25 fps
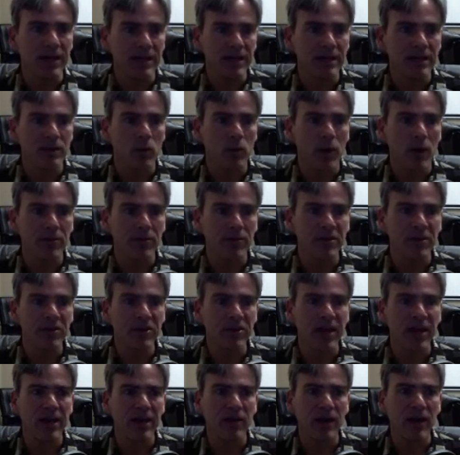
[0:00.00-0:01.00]
Okay, your
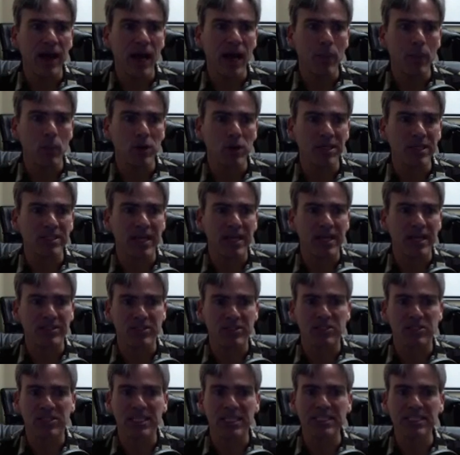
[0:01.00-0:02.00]
Authenticator app
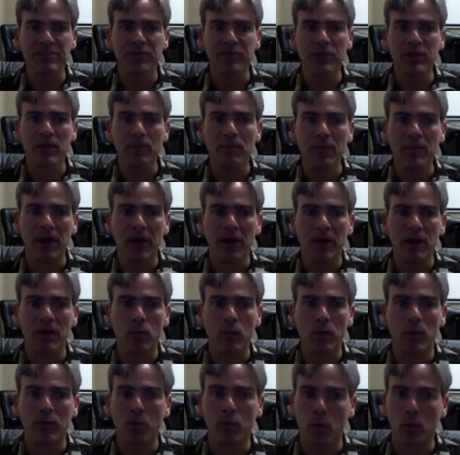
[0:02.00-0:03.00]
has successfully
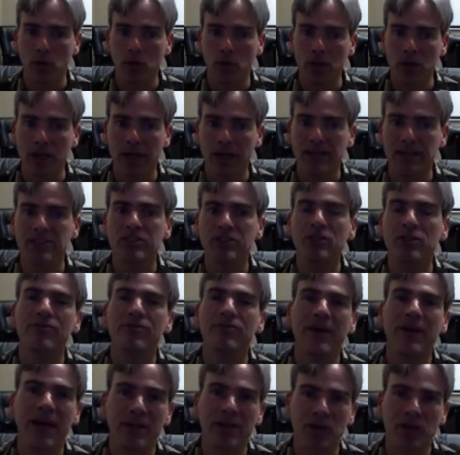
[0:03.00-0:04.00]
paired with WorlClient's
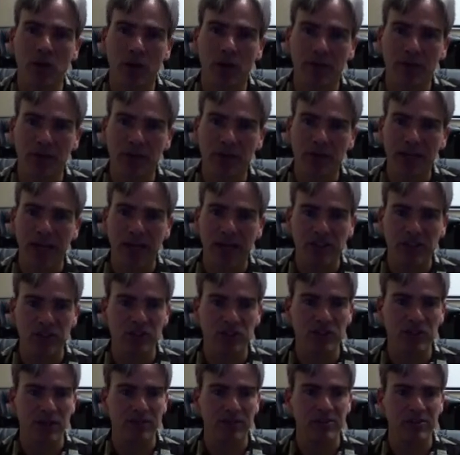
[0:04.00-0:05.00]
two-factor
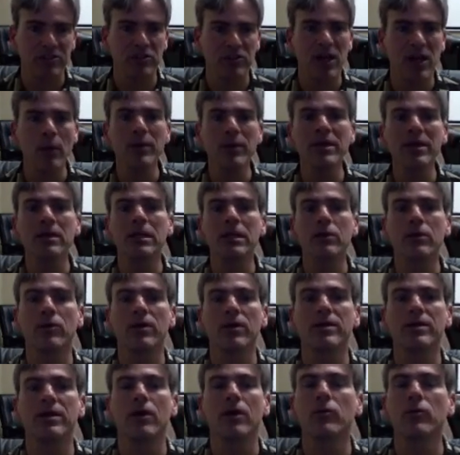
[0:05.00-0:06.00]
authentication service. So now we can
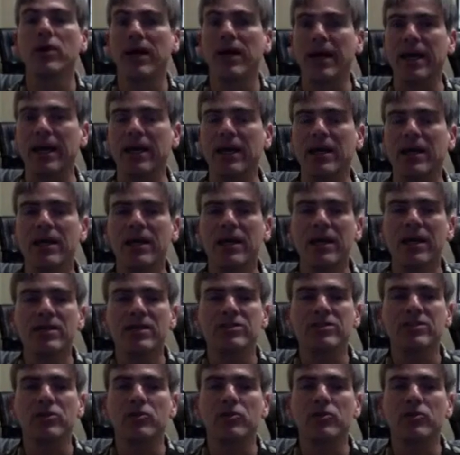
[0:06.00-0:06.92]
click on OK.